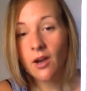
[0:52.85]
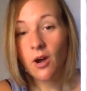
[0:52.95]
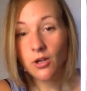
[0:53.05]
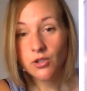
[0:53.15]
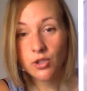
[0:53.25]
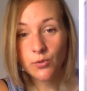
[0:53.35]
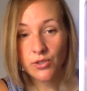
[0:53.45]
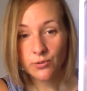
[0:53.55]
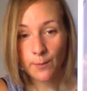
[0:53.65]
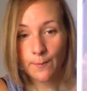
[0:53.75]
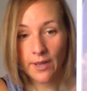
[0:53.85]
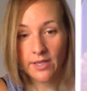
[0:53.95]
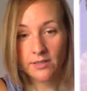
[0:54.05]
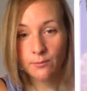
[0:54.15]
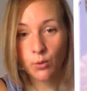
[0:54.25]
Also, it's rem-
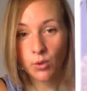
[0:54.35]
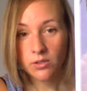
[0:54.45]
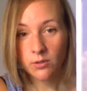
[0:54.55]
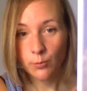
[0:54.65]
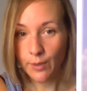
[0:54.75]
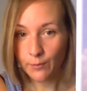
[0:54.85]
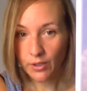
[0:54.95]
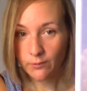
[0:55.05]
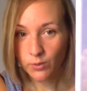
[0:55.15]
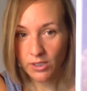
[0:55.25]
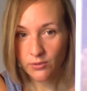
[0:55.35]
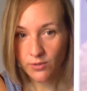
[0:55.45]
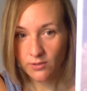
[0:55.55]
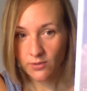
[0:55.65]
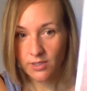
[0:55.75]
it's important to remember when I do
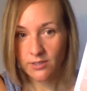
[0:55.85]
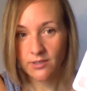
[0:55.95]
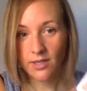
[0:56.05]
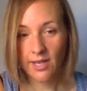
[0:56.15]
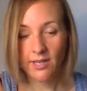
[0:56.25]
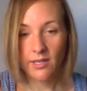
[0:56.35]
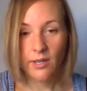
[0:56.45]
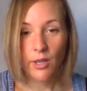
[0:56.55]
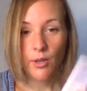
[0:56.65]
these readings and I